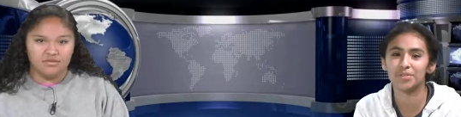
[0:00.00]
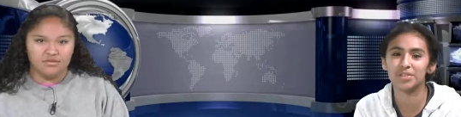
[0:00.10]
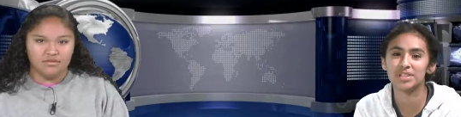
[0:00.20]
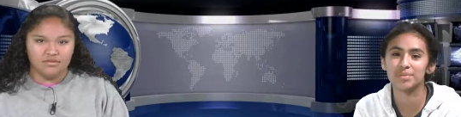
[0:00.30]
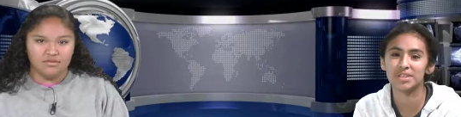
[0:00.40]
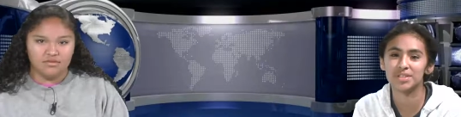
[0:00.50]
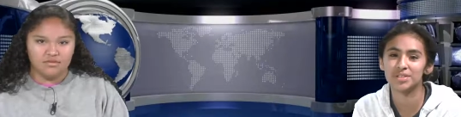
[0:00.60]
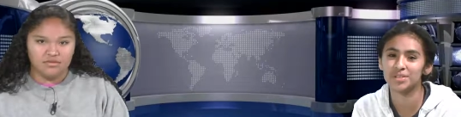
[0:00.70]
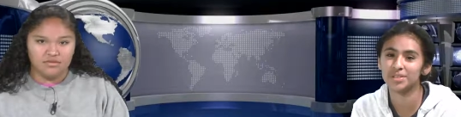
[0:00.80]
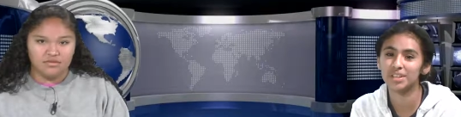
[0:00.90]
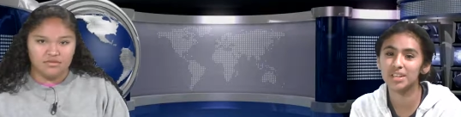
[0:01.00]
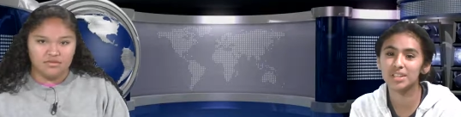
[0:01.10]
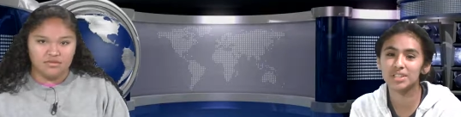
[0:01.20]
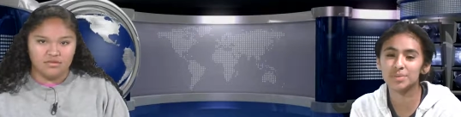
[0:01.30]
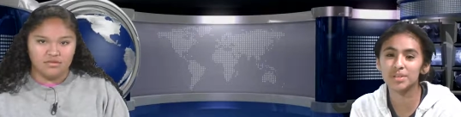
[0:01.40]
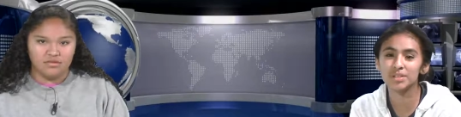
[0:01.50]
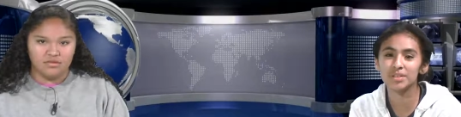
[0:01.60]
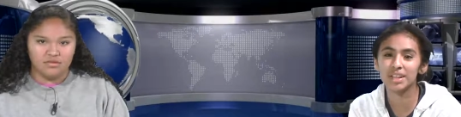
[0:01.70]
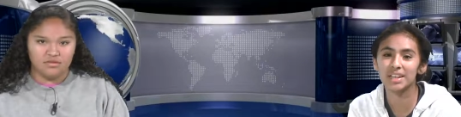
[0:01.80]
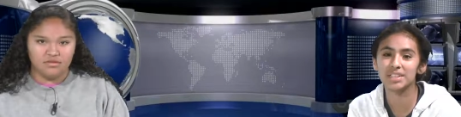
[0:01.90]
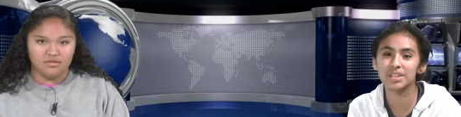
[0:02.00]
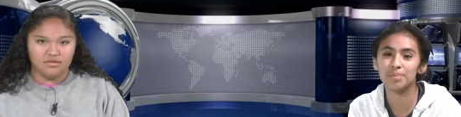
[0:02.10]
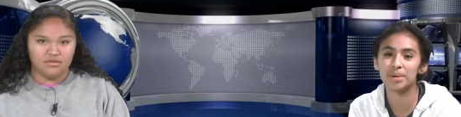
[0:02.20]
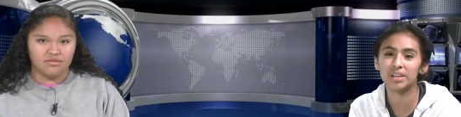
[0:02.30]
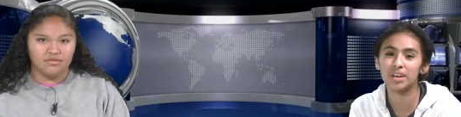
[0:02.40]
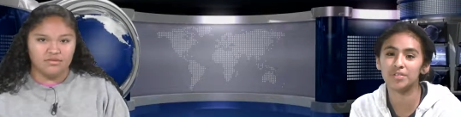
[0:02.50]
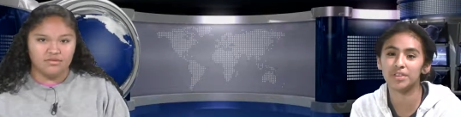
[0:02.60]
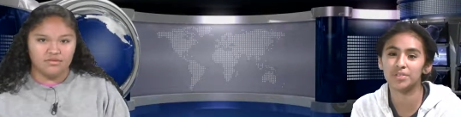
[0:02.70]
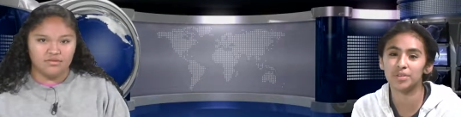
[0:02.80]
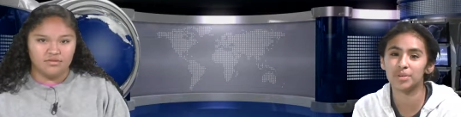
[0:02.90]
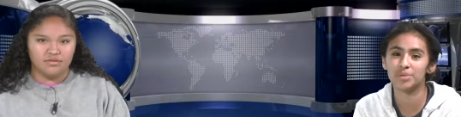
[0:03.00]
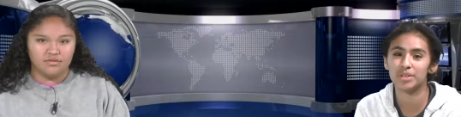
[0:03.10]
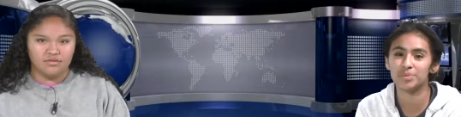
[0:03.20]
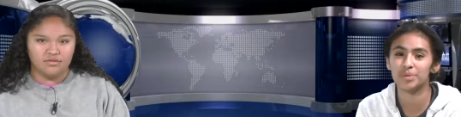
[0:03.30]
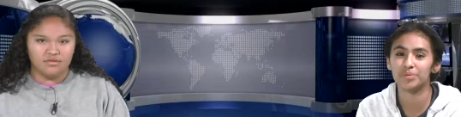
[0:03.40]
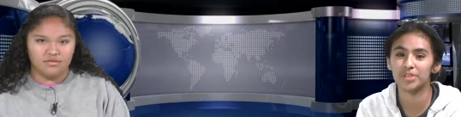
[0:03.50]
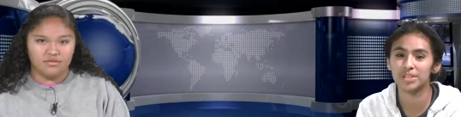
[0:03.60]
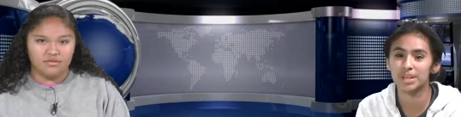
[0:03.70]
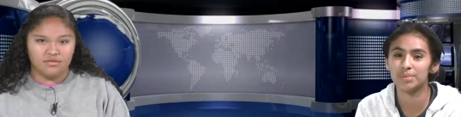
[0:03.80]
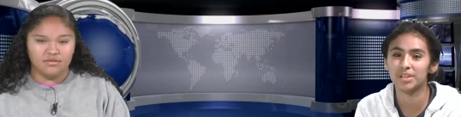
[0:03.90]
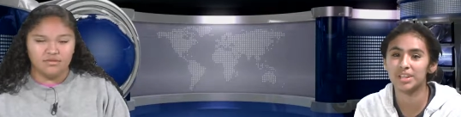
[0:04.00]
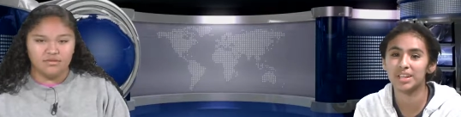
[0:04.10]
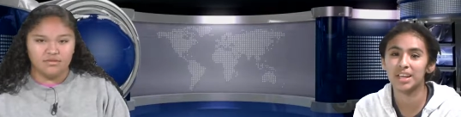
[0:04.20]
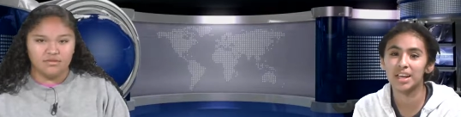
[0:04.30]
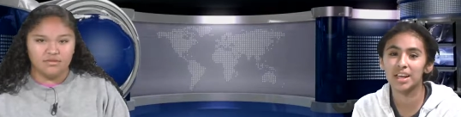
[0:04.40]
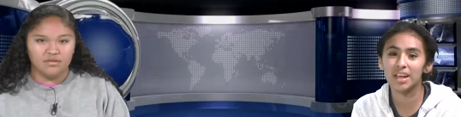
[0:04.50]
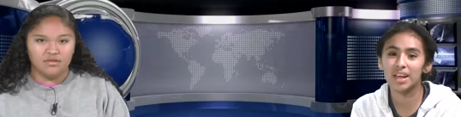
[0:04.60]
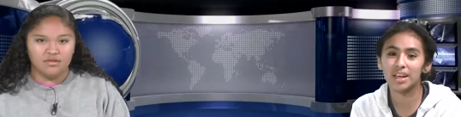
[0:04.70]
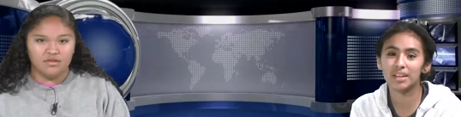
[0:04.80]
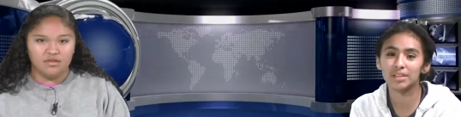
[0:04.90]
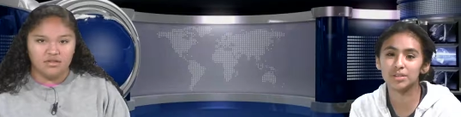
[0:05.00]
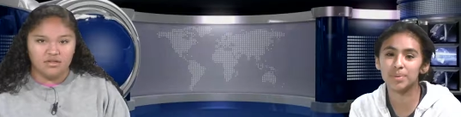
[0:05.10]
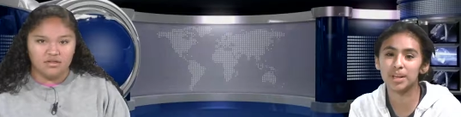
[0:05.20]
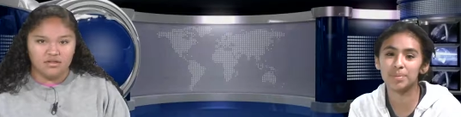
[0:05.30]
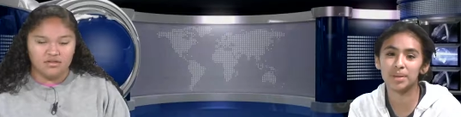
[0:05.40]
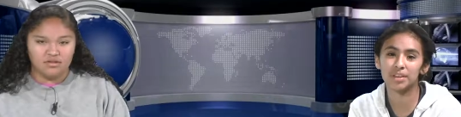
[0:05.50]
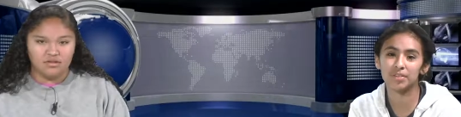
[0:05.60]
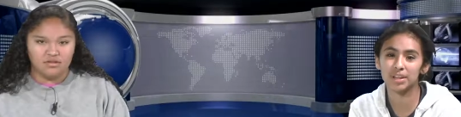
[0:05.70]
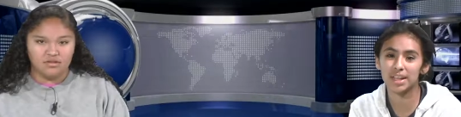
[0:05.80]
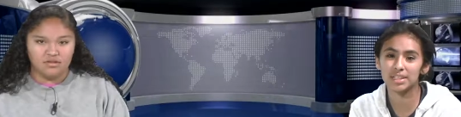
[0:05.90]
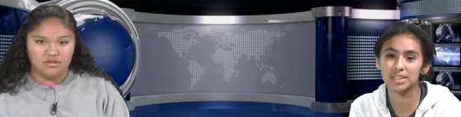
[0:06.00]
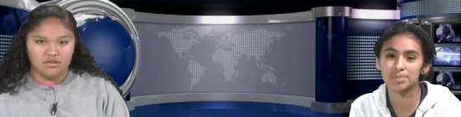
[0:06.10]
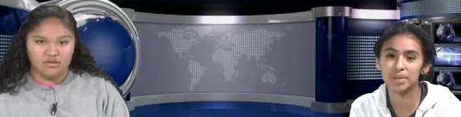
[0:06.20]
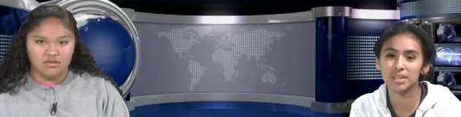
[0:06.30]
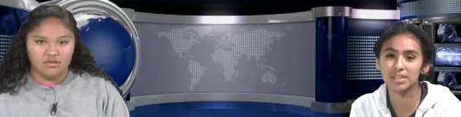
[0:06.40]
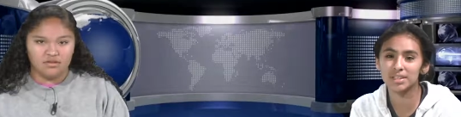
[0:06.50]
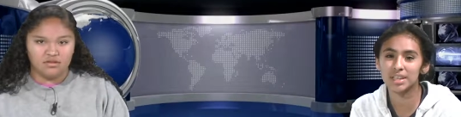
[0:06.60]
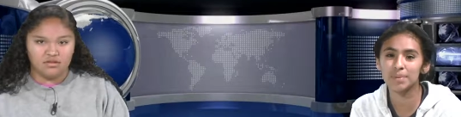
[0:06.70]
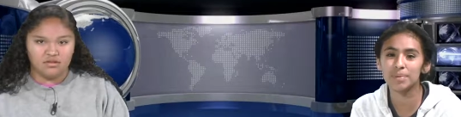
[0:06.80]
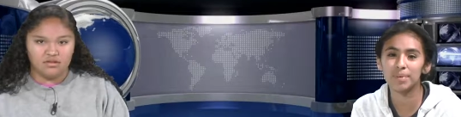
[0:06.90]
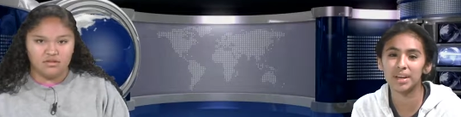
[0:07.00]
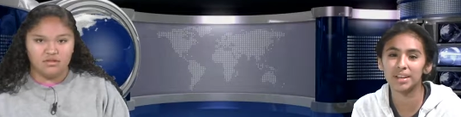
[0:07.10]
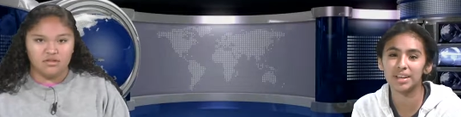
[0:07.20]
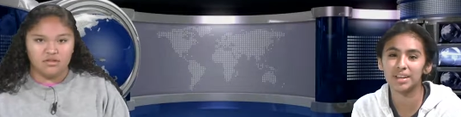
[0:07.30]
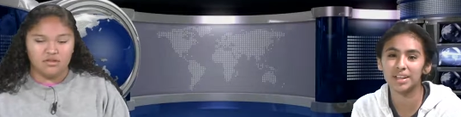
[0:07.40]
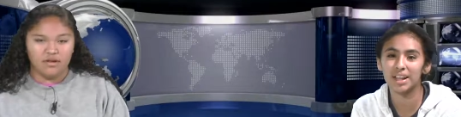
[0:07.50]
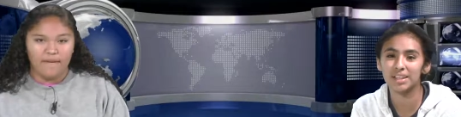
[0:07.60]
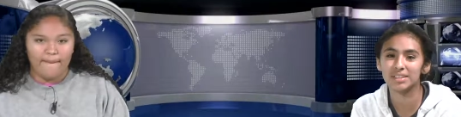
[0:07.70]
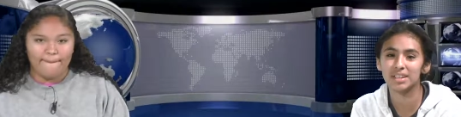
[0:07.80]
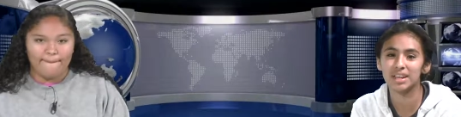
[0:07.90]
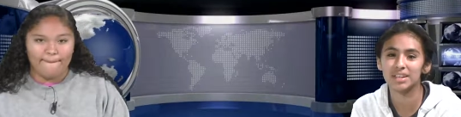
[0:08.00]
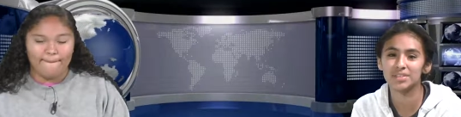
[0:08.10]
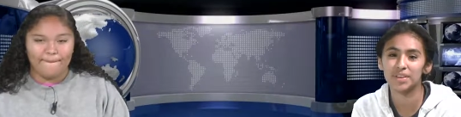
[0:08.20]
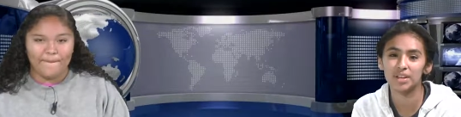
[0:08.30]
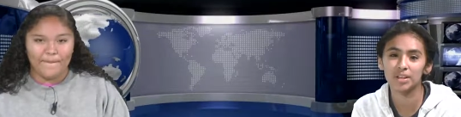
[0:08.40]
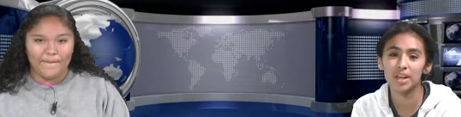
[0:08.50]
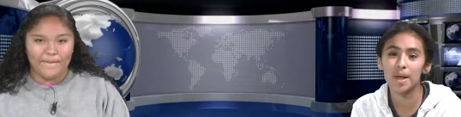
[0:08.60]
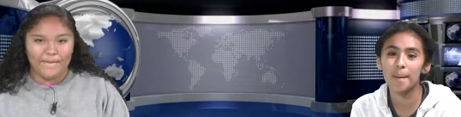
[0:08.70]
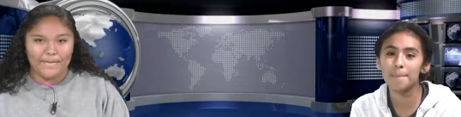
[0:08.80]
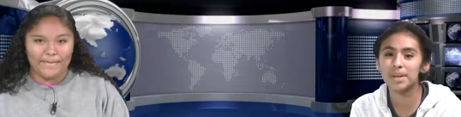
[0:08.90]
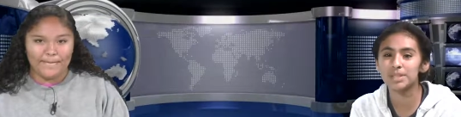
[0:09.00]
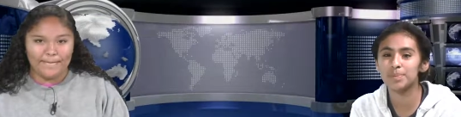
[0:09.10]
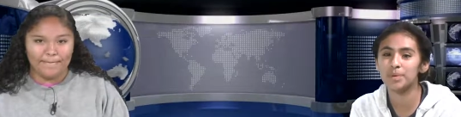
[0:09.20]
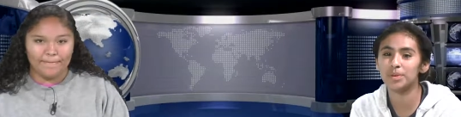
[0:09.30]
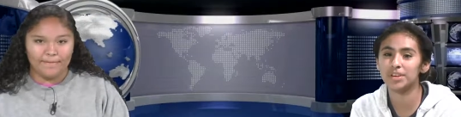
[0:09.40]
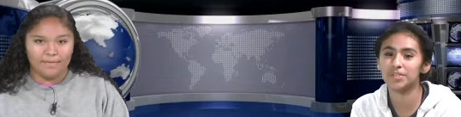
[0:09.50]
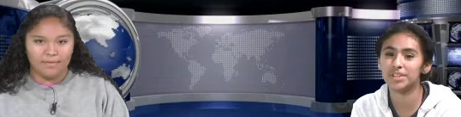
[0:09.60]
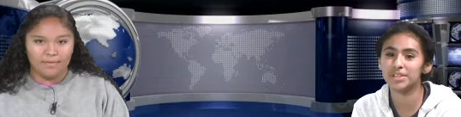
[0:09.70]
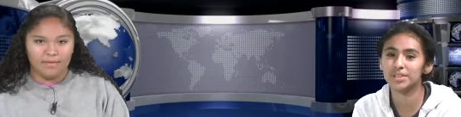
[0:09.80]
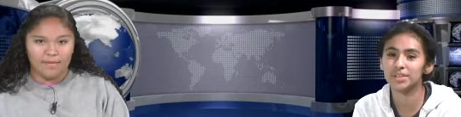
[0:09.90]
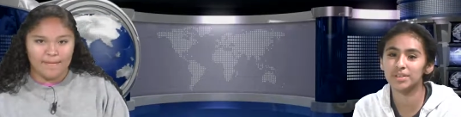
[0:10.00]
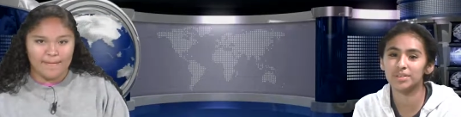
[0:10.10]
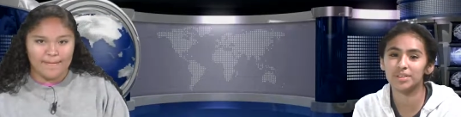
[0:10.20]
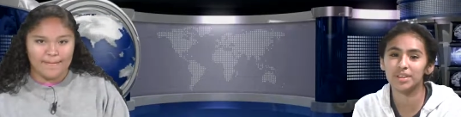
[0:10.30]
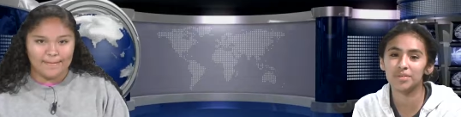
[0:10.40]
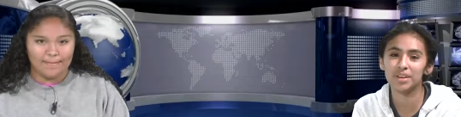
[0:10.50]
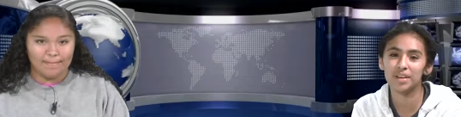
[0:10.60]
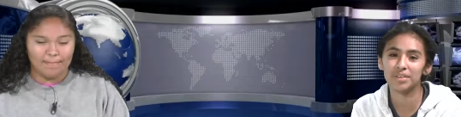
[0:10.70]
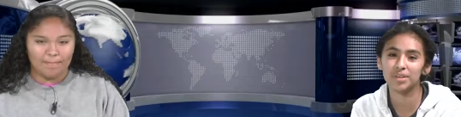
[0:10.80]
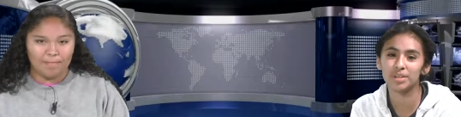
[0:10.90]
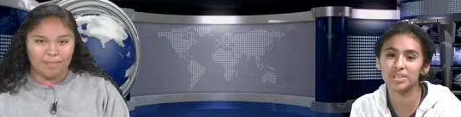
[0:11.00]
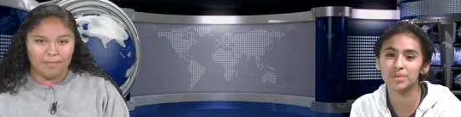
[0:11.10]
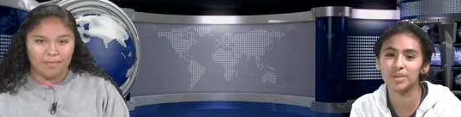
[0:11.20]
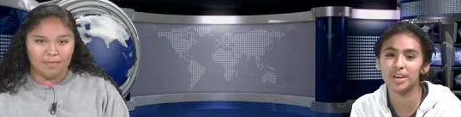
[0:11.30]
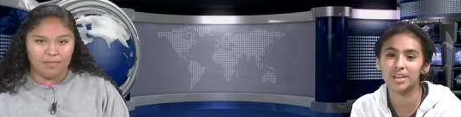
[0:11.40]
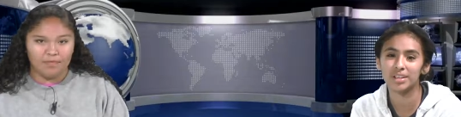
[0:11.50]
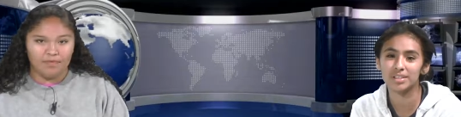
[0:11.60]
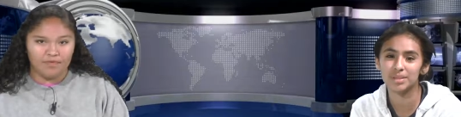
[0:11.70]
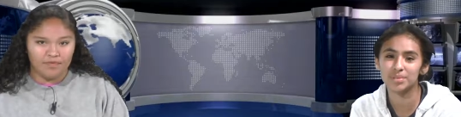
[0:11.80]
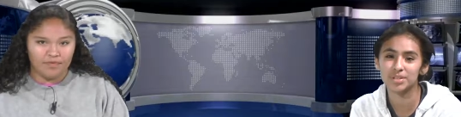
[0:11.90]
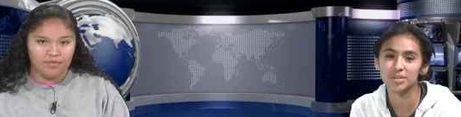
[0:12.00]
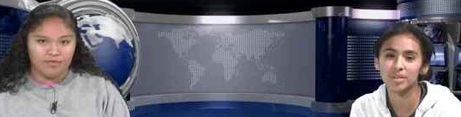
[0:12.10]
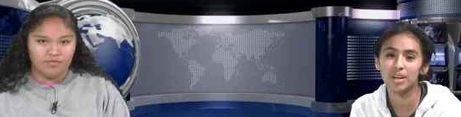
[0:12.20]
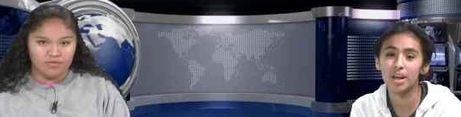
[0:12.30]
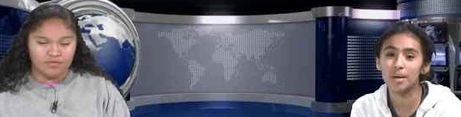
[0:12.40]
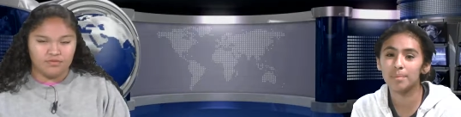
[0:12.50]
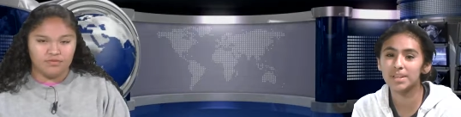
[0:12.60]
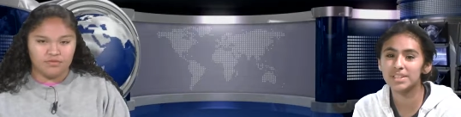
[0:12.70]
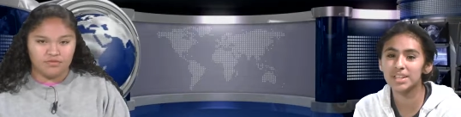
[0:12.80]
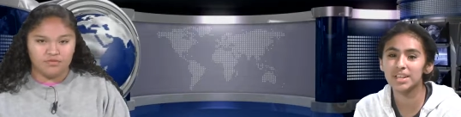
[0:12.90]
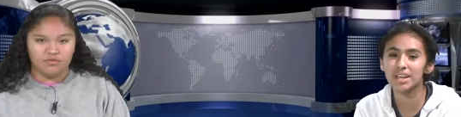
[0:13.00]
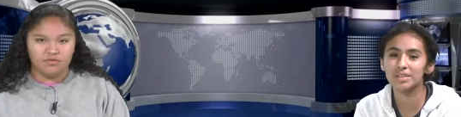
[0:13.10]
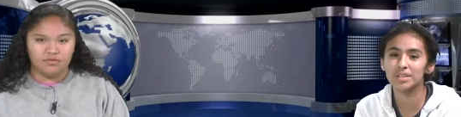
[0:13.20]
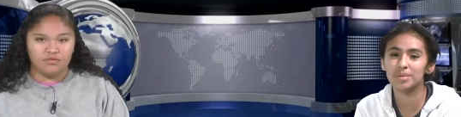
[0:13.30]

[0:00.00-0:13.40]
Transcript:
Speaker 1: for semester 2. Summer school classes are being offered for enrichment first time learning and to make up any failed classes. Please keep in mind any class that is failed must be recovered. So if you have any questions regarding summer school, please see your counselor